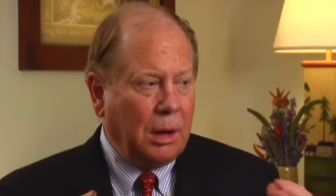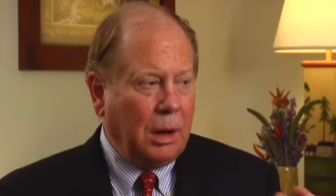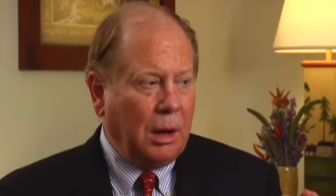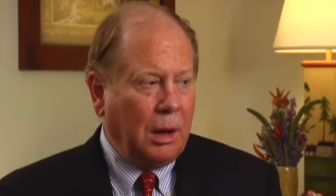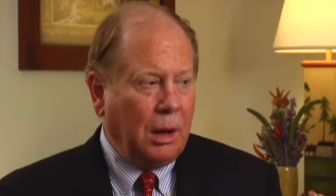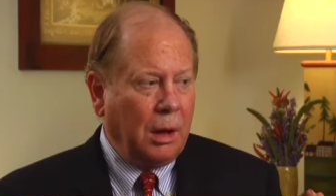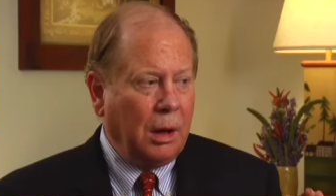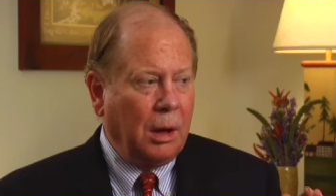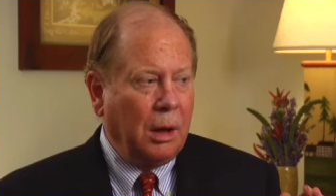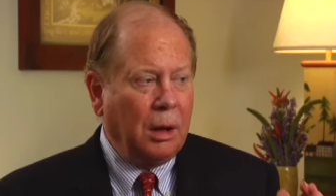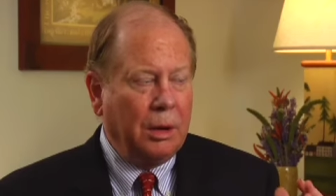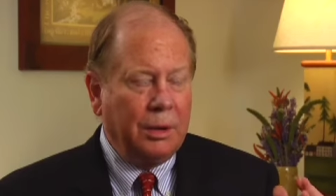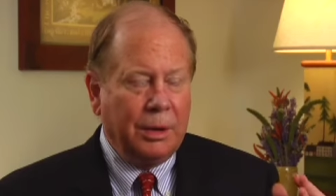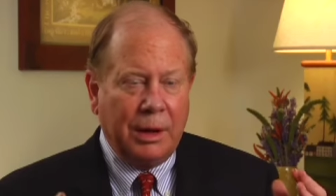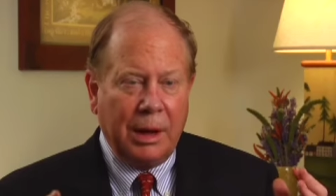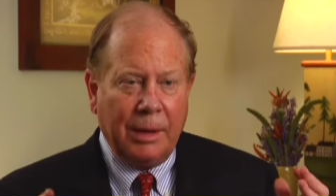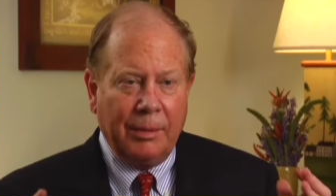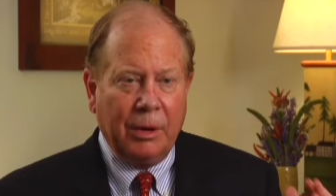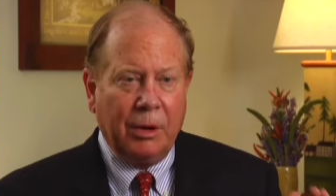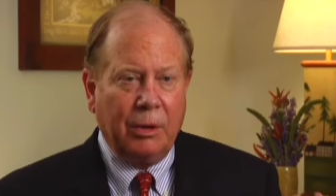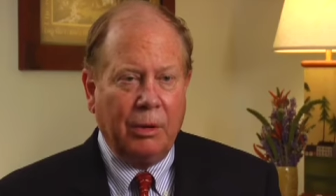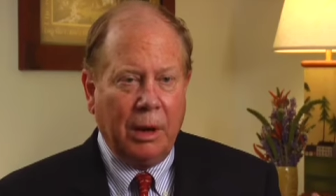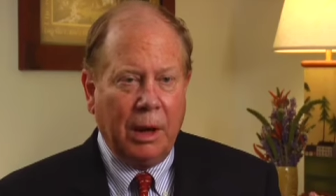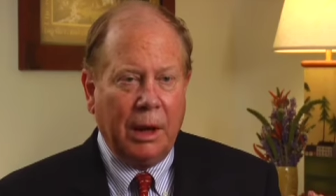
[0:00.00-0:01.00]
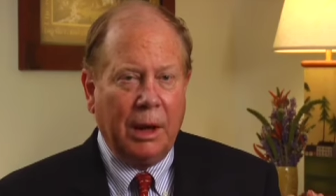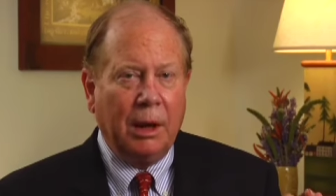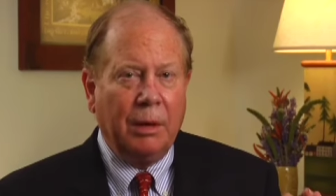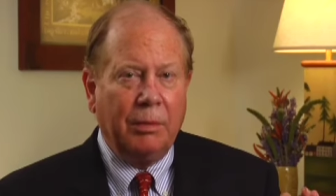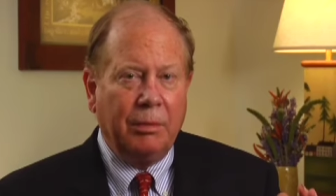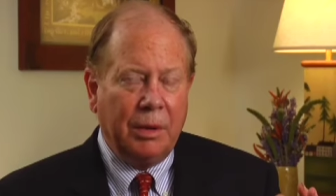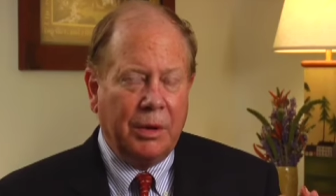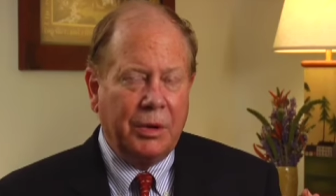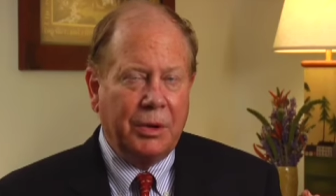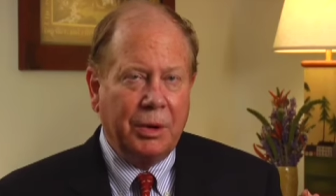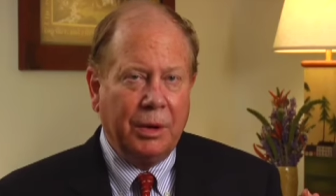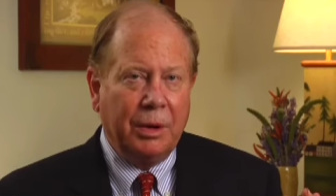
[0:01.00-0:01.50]
Our
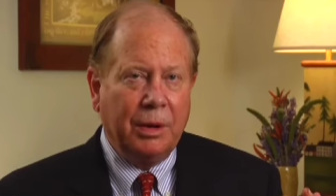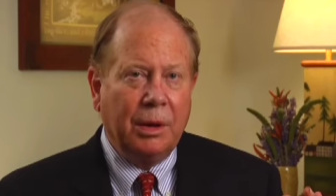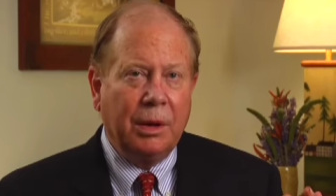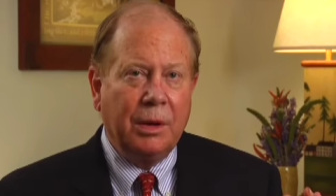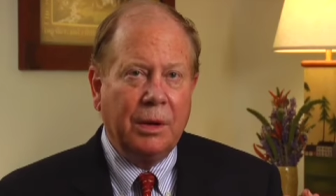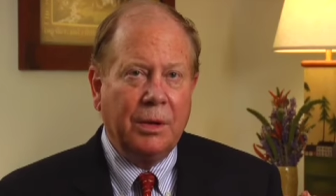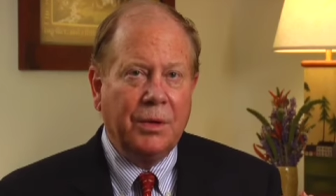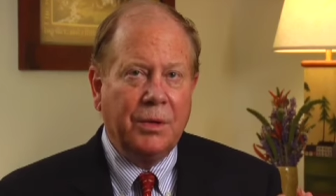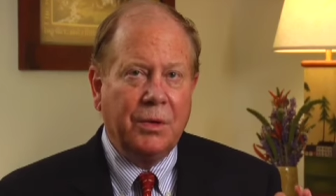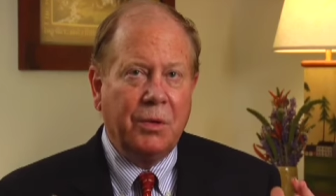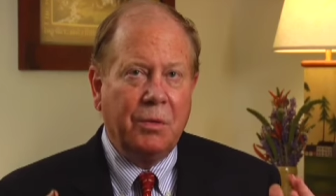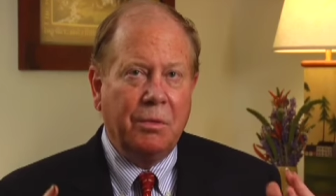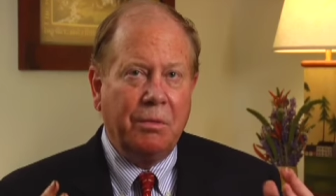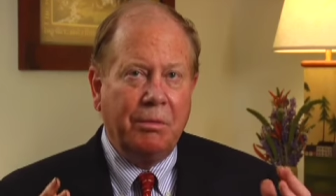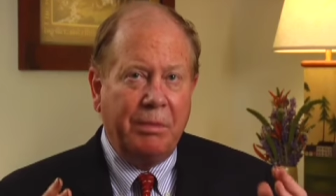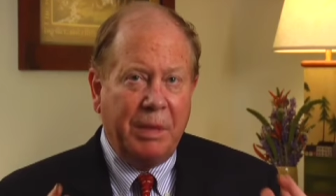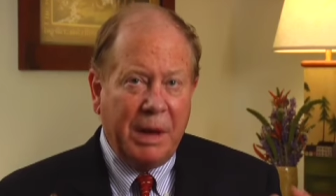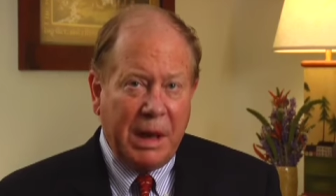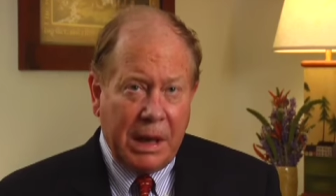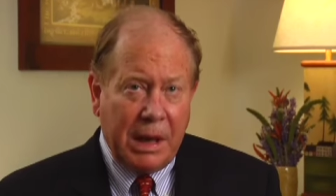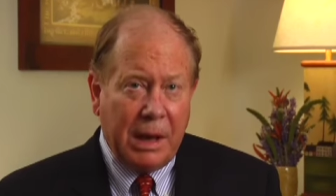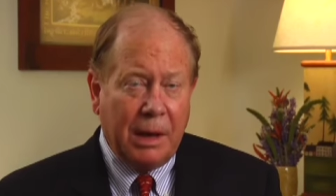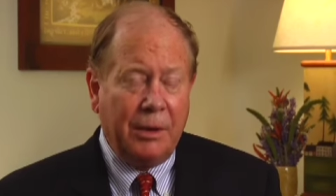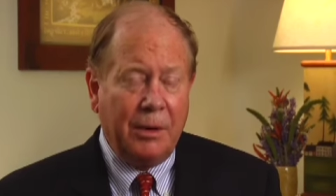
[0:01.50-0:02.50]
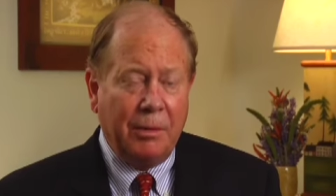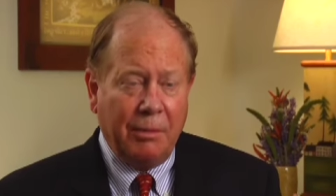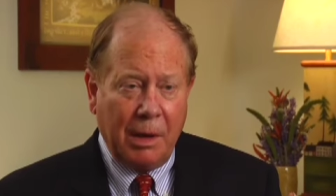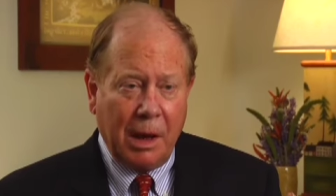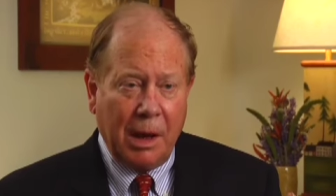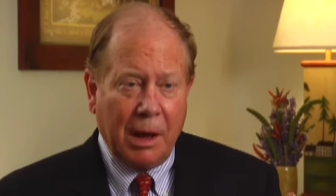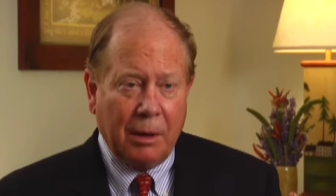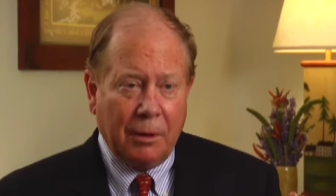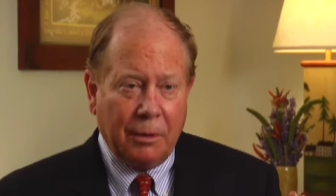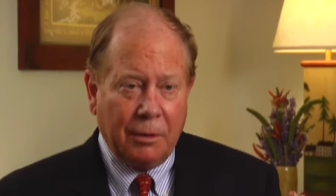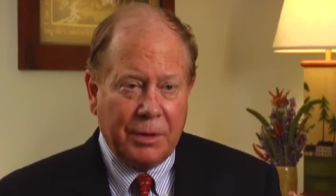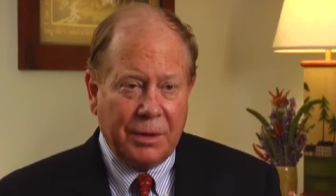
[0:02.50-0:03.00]
democratic mission is to be a
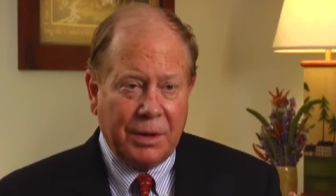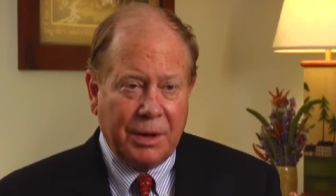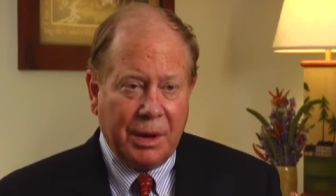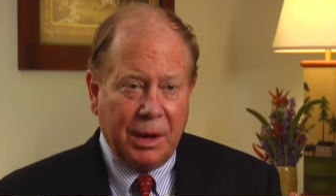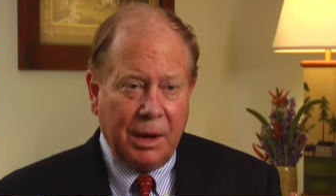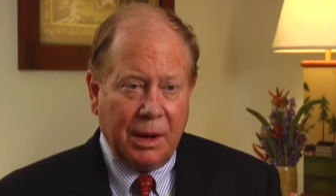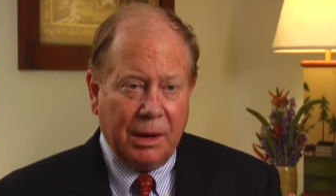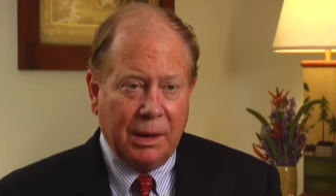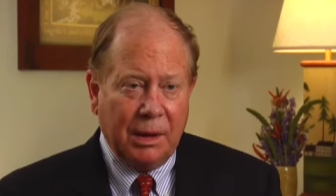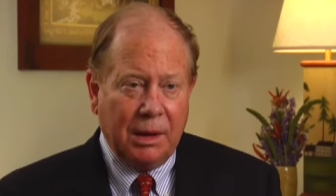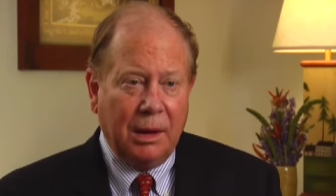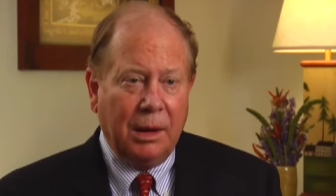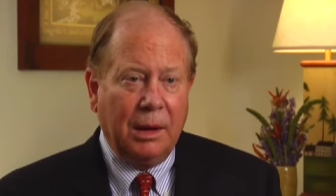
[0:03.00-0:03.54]
democracy,